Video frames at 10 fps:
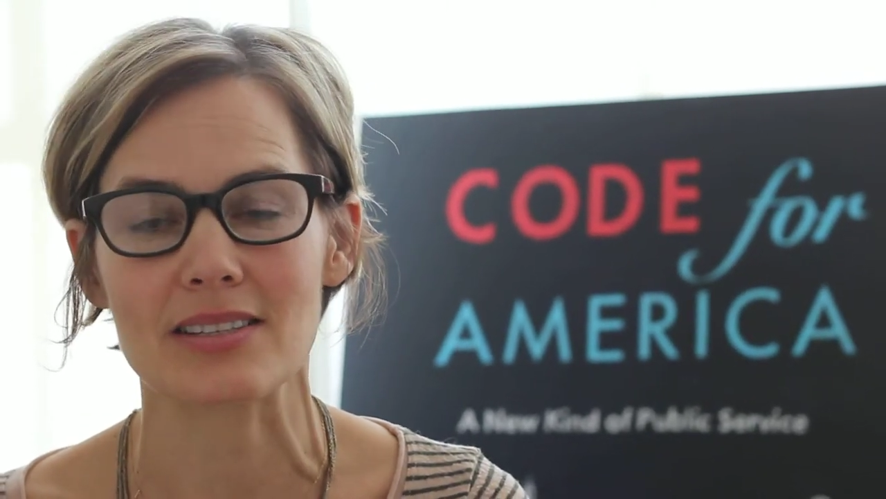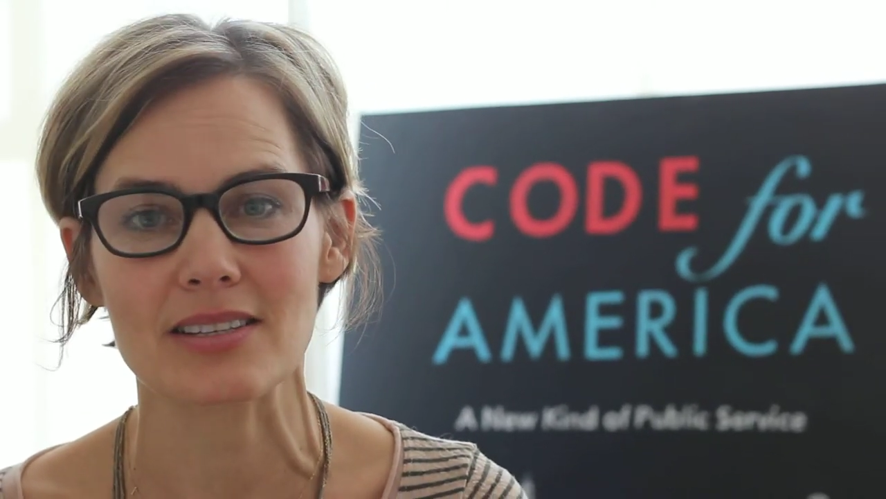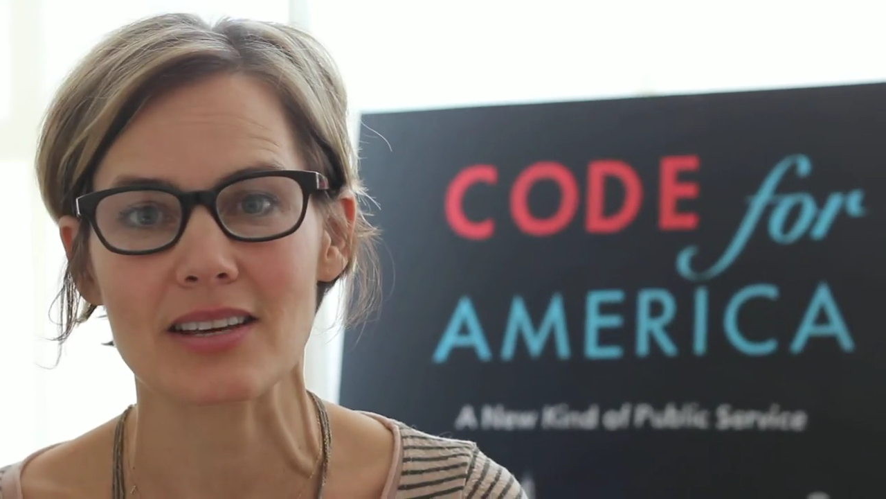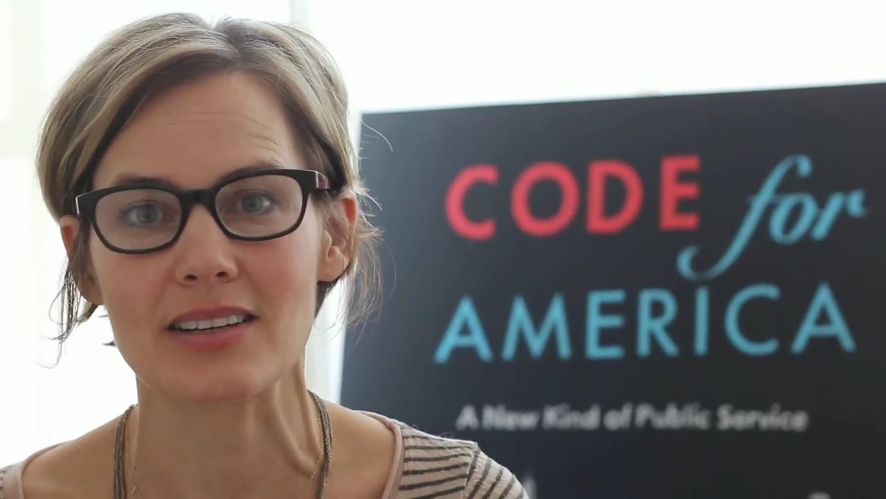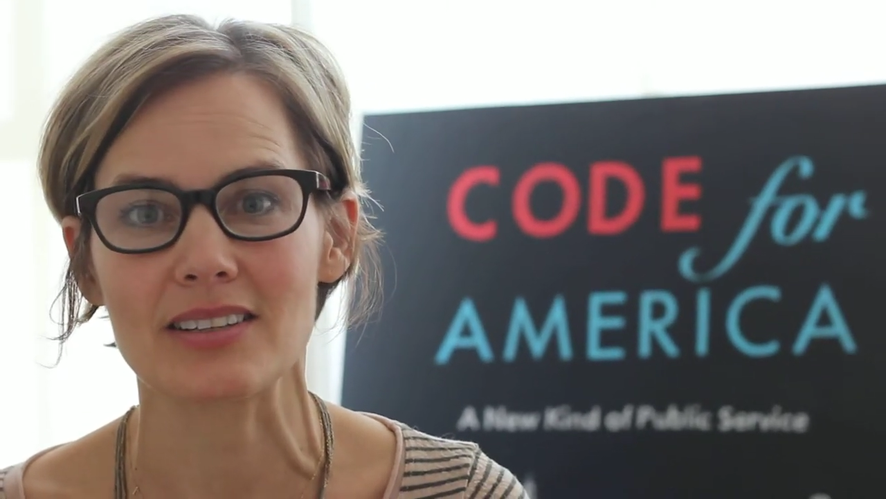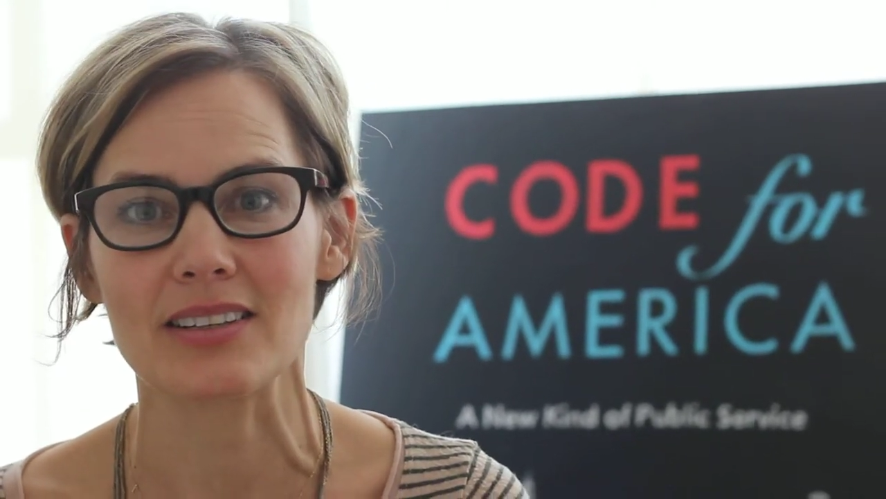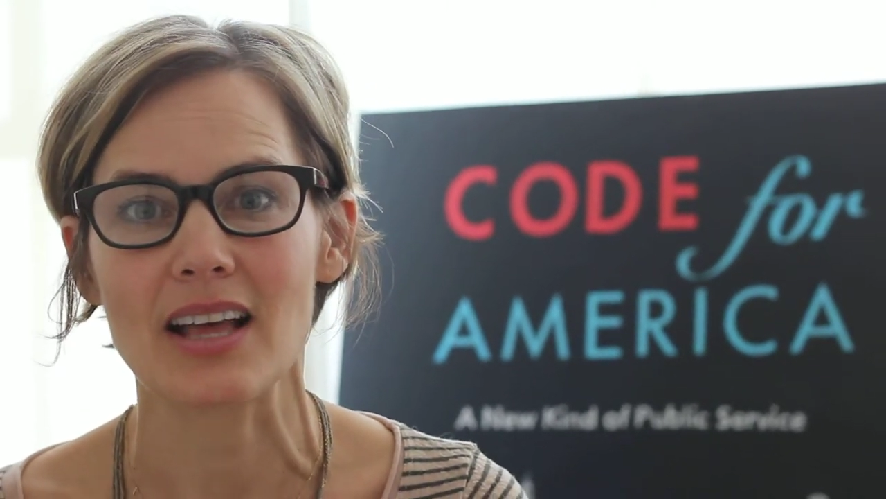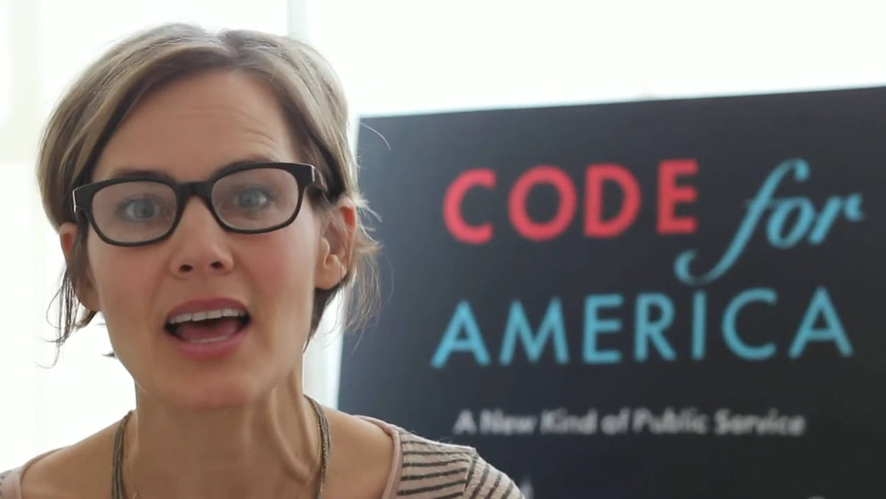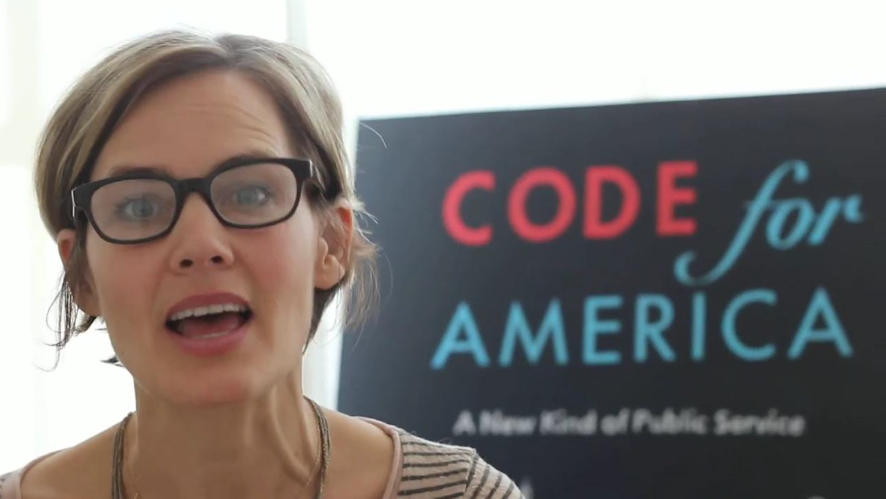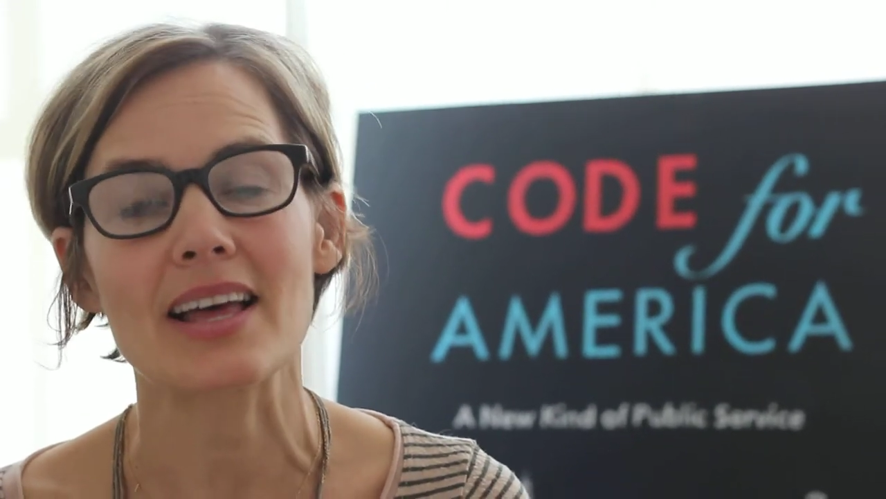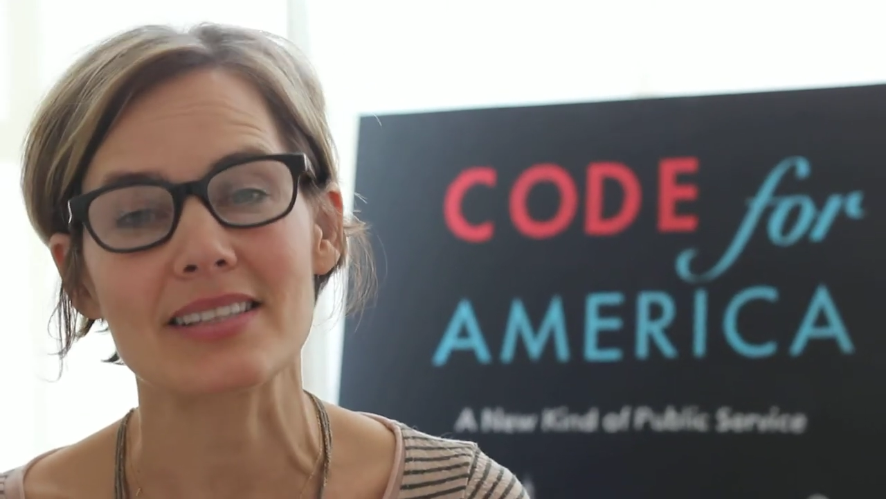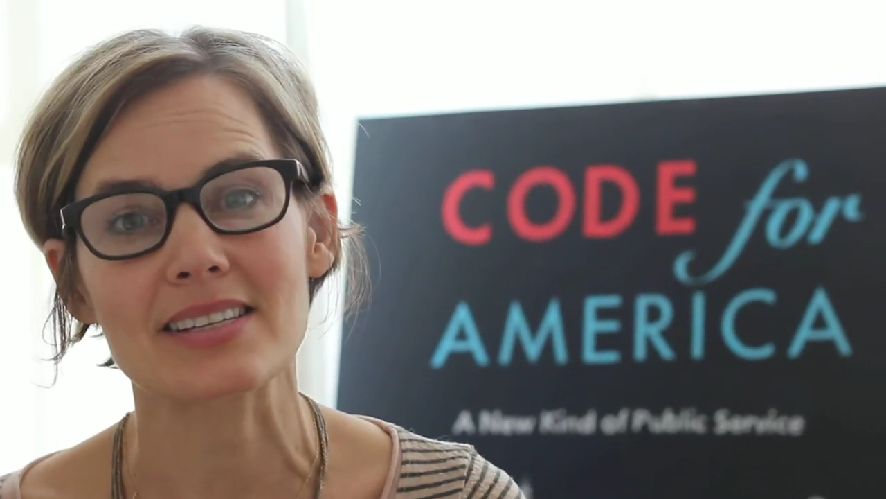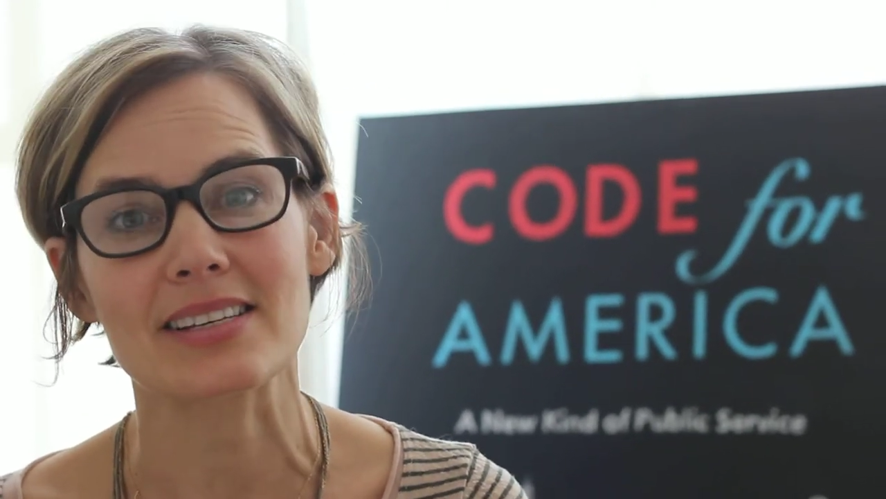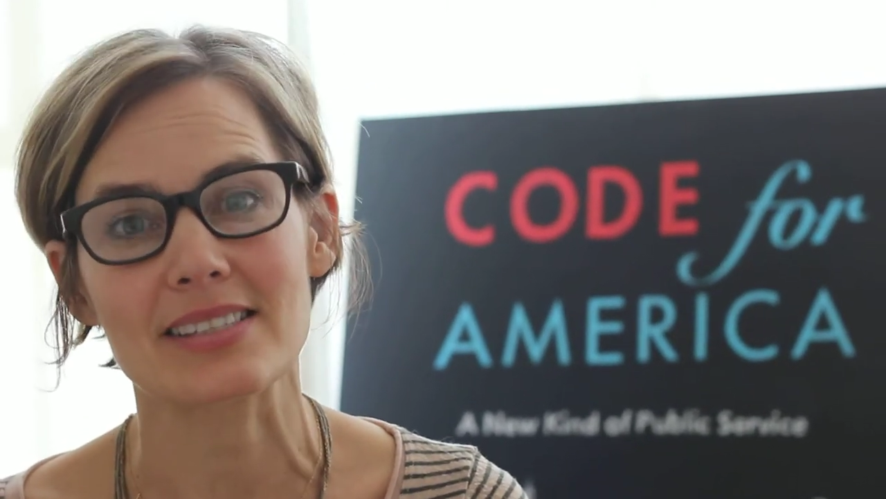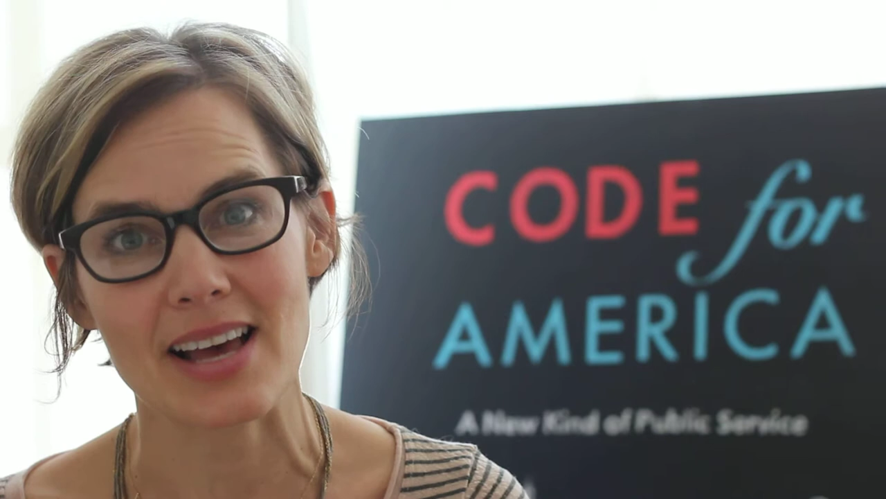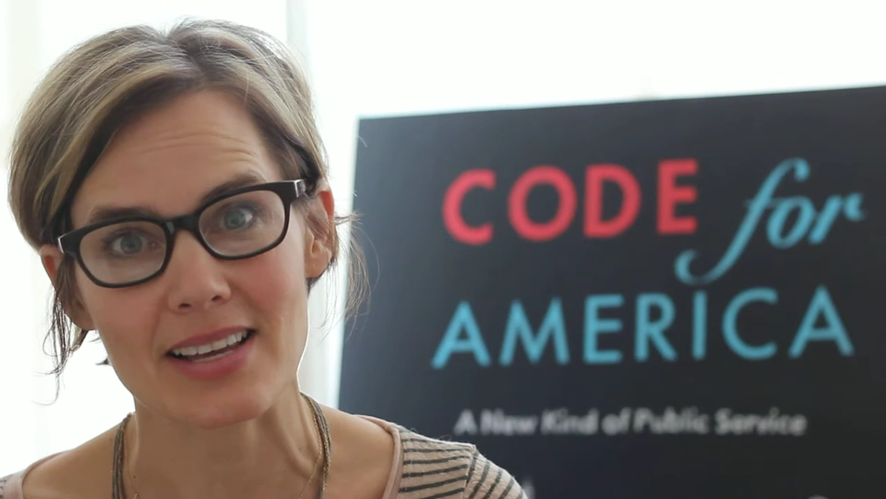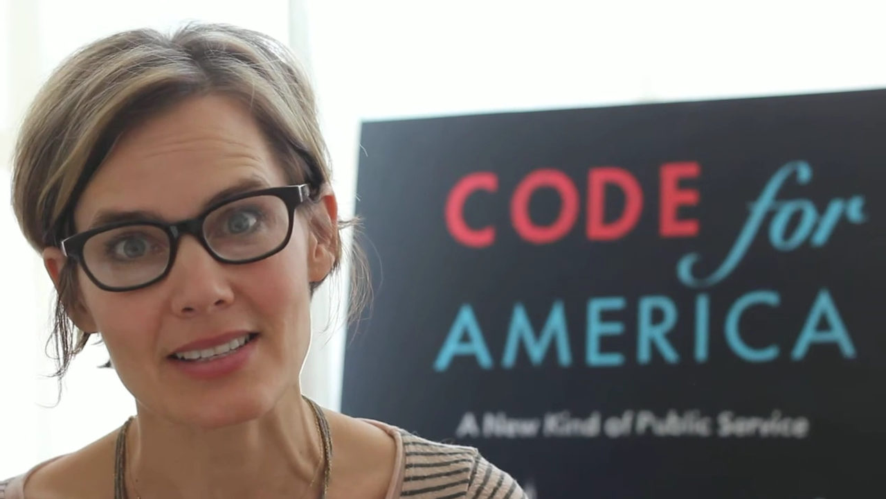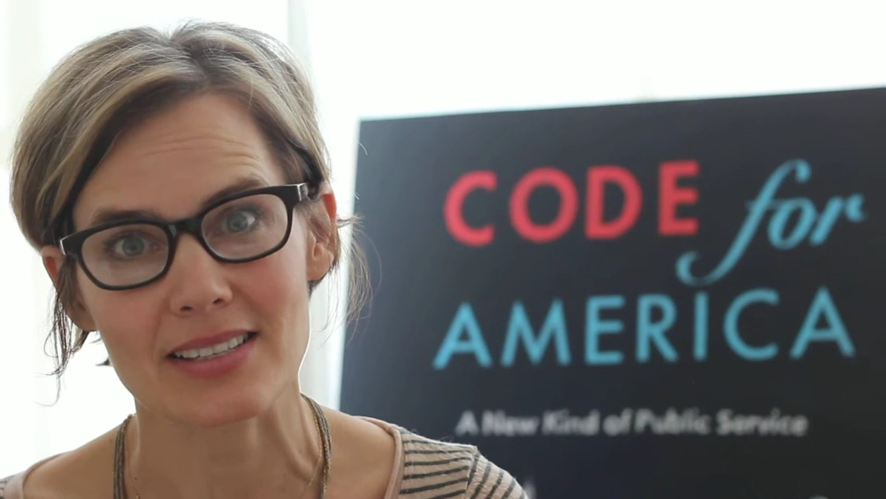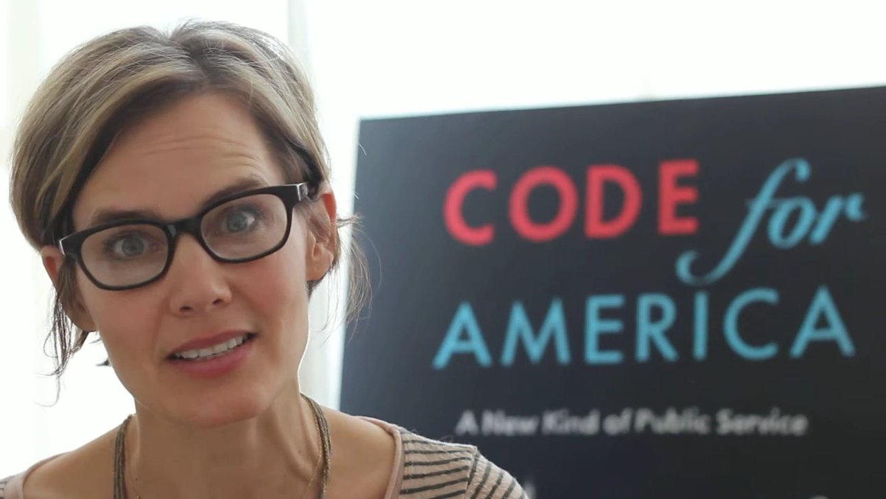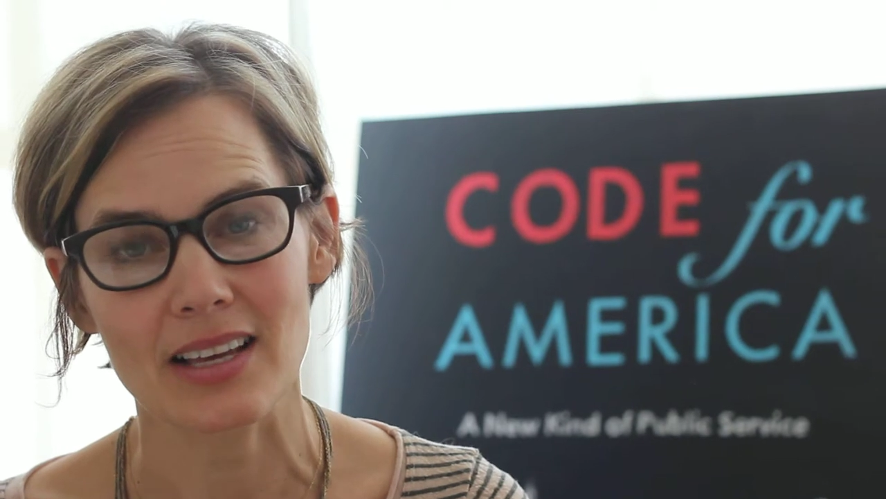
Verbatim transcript: skill and success.